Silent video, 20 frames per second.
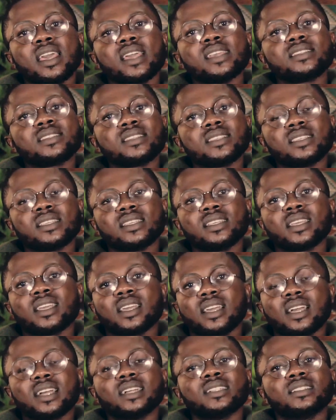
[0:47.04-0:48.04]
SC,
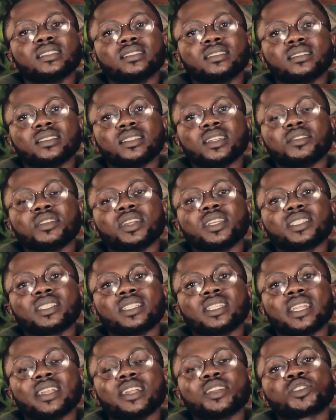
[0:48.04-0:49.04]
and the
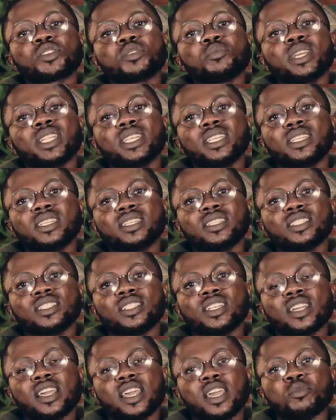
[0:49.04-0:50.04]
rest. There are so many
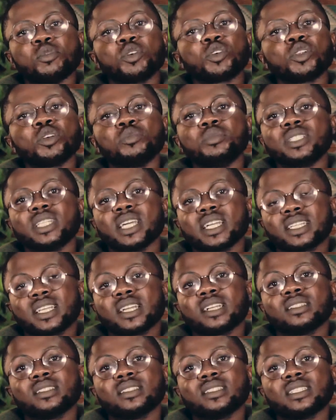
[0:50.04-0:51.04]
hemoglobin that
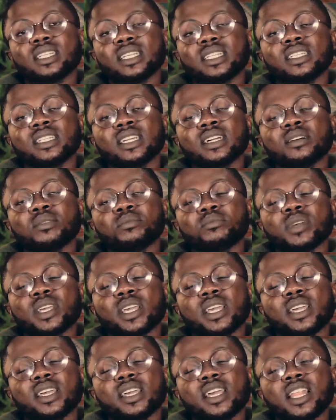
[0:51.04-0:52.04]
the
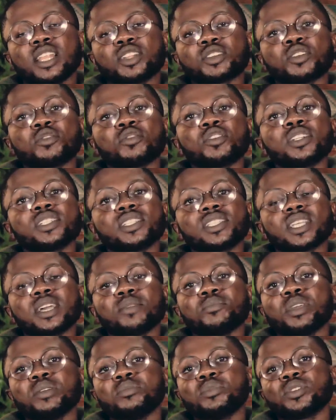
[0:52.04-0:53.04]
electrophoresis
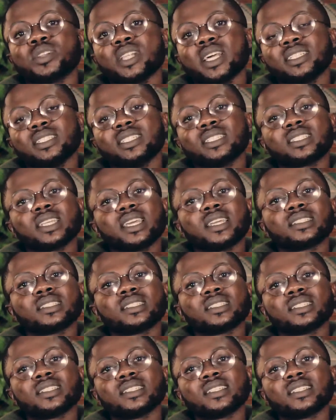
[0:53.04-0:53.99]
can be able to dictate.